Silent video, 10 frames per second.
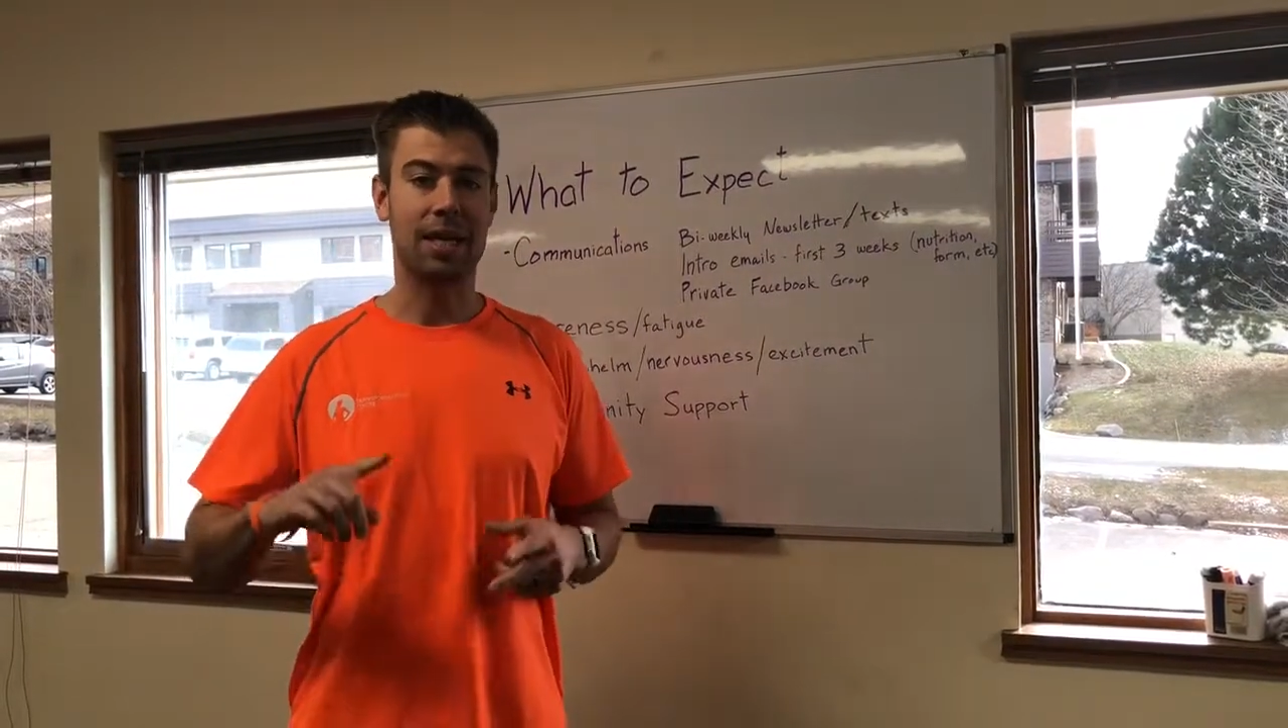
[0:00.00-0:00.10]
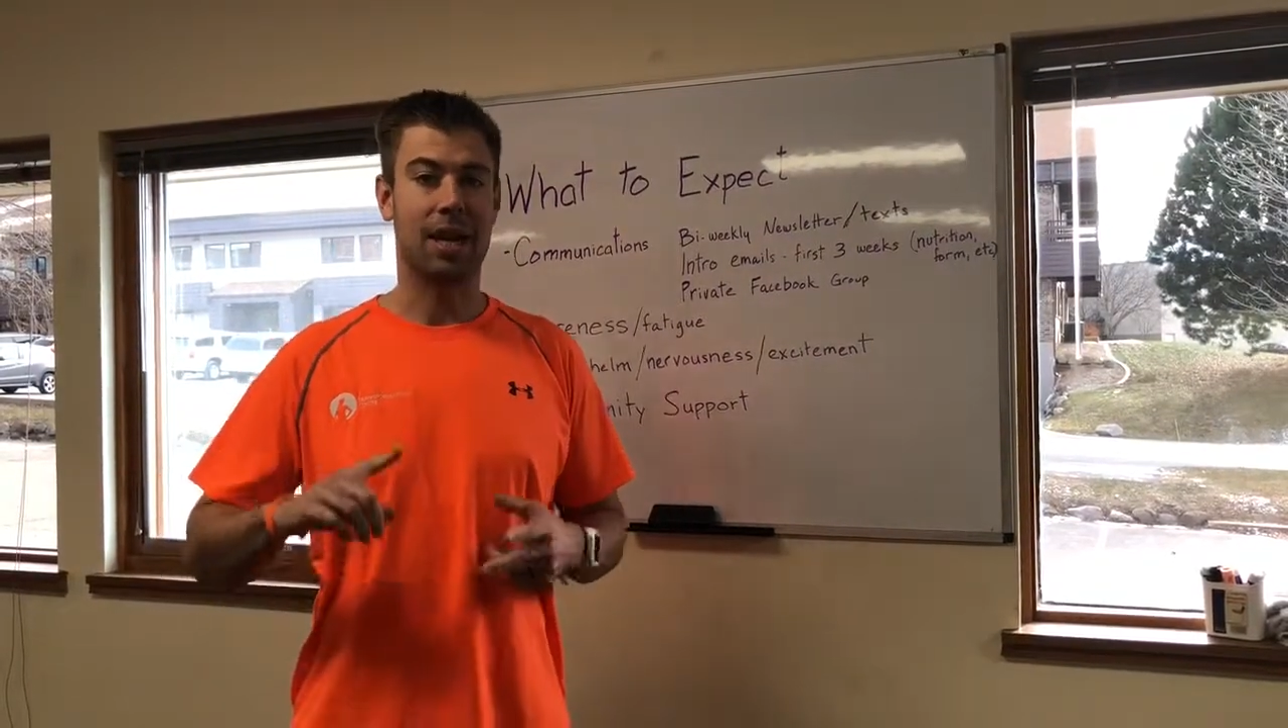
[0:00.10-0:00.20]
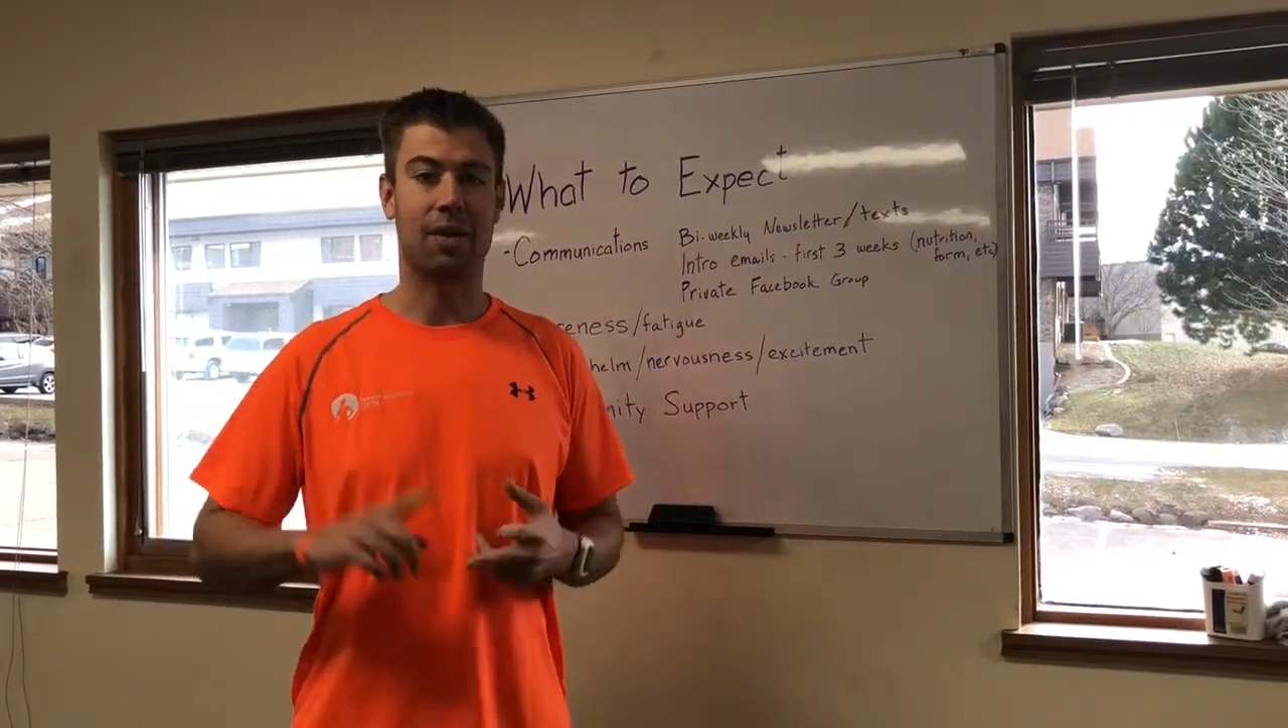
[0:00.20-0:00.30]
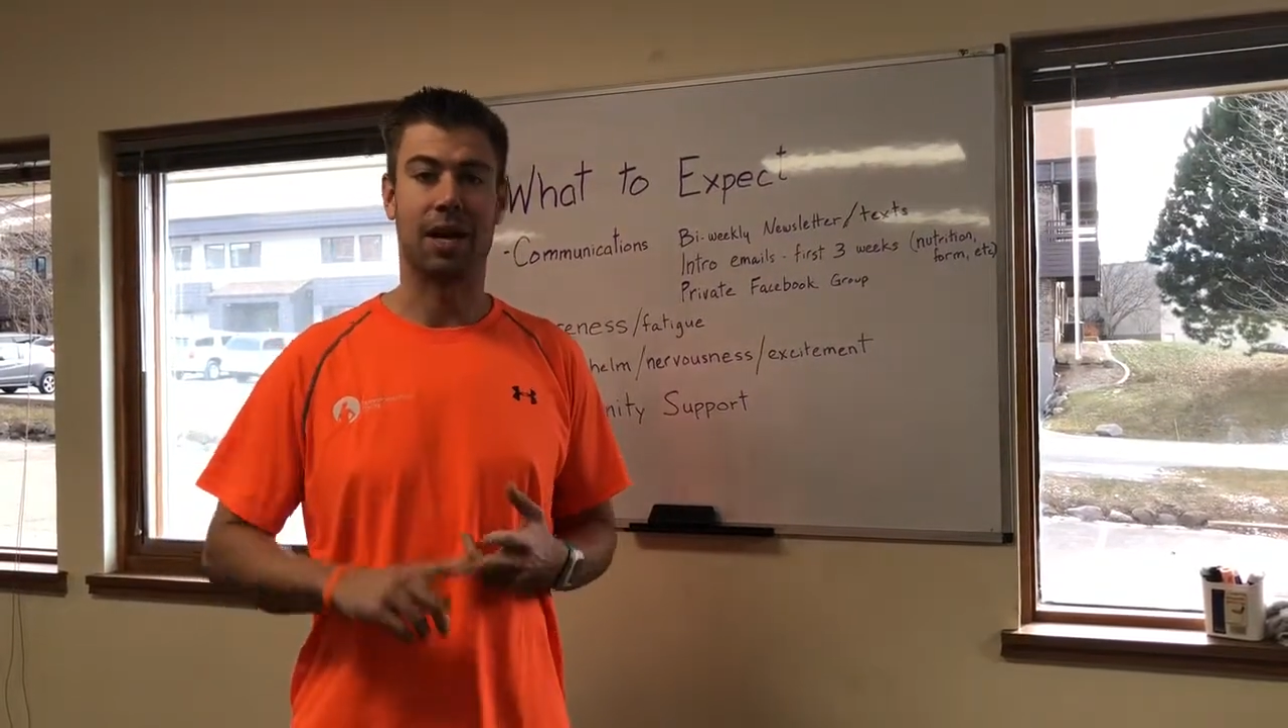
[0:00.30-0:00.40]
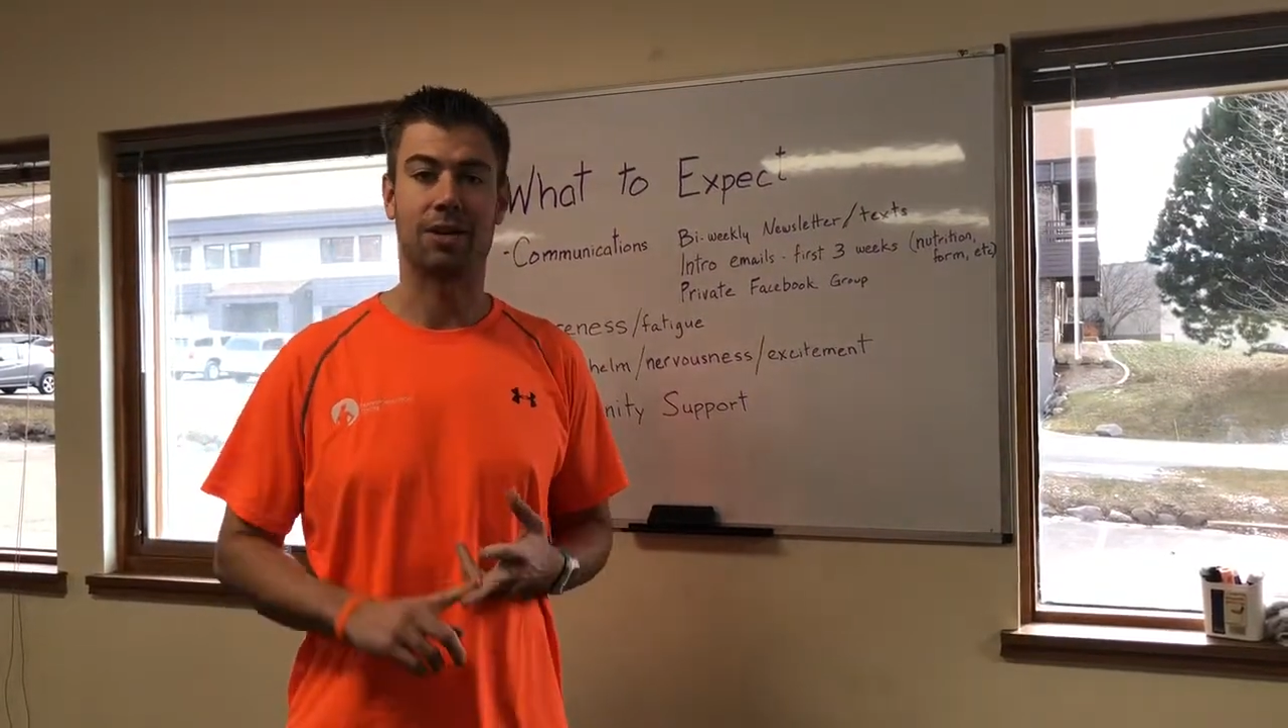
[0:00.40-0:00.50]

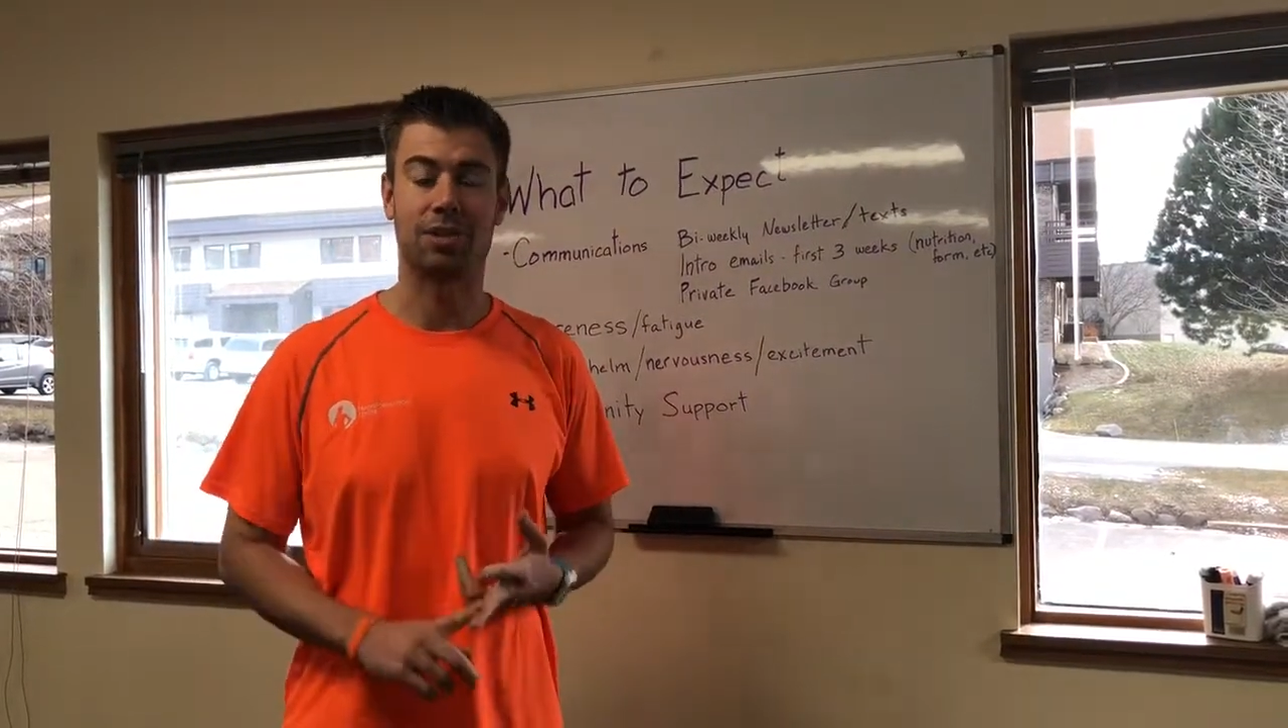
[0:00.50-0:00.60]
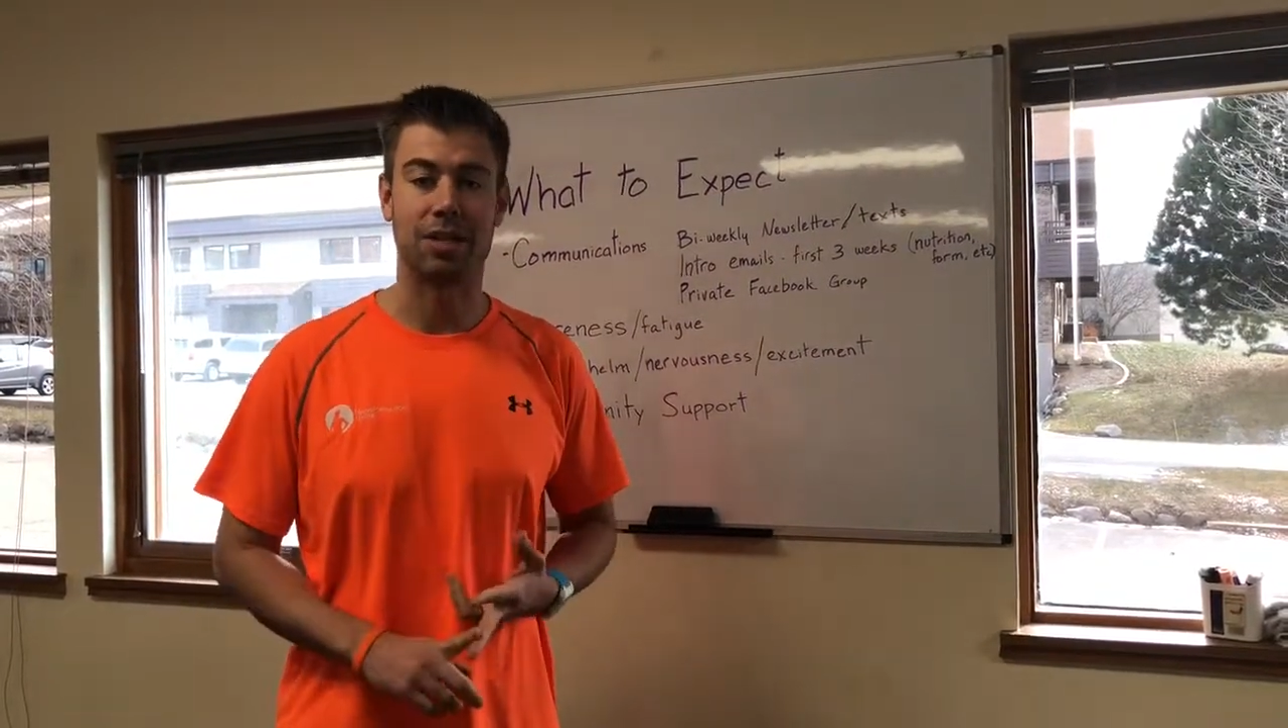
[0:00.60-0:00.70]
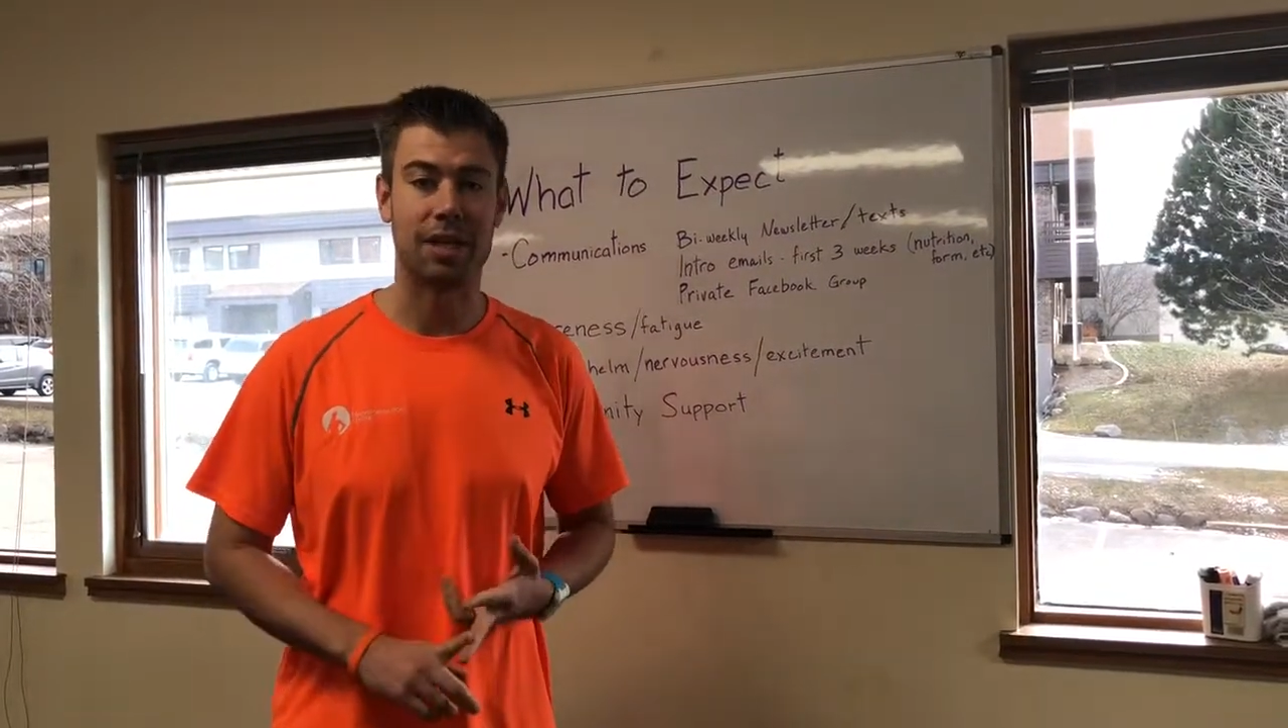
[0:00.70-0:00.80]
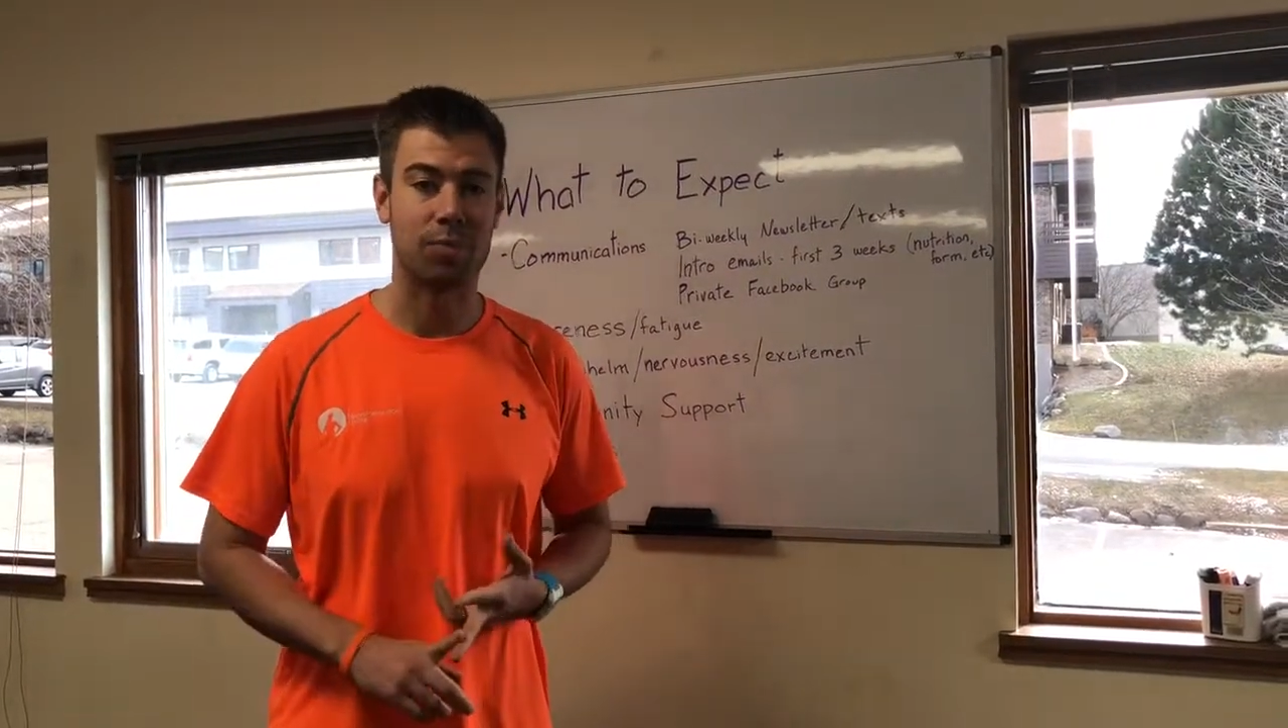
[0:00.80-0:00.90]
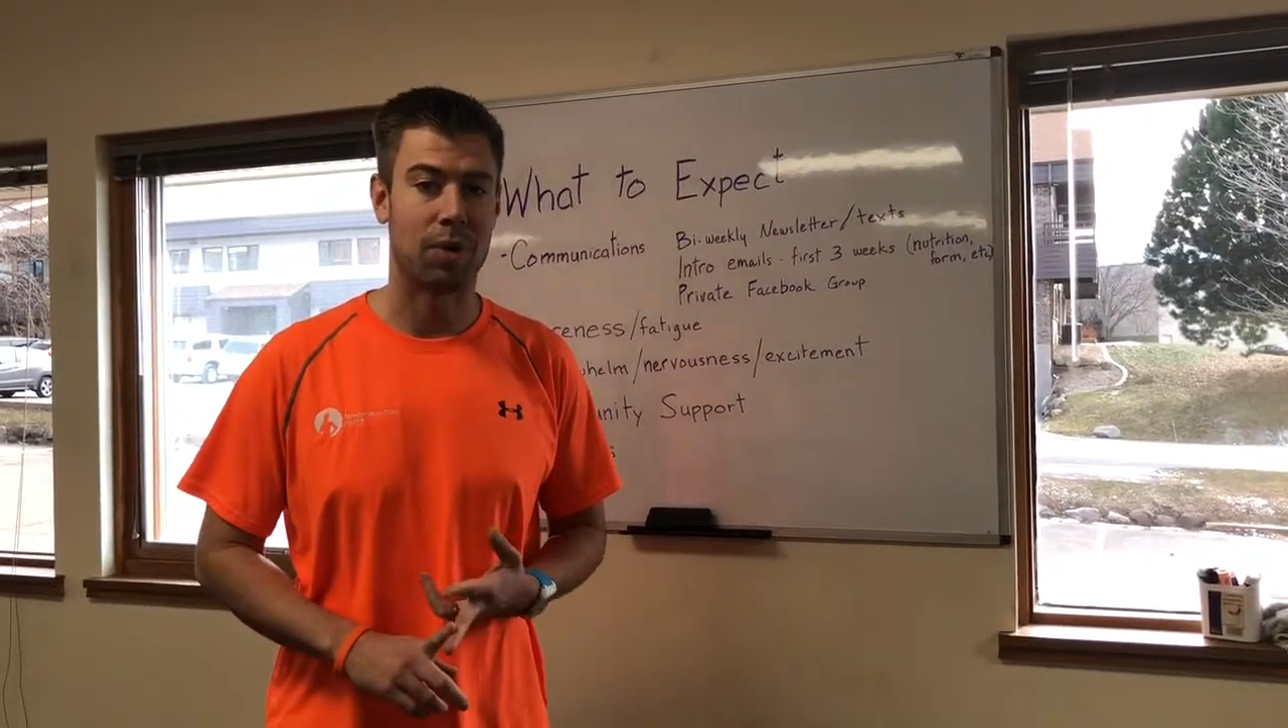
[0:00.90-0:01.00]
how to exercise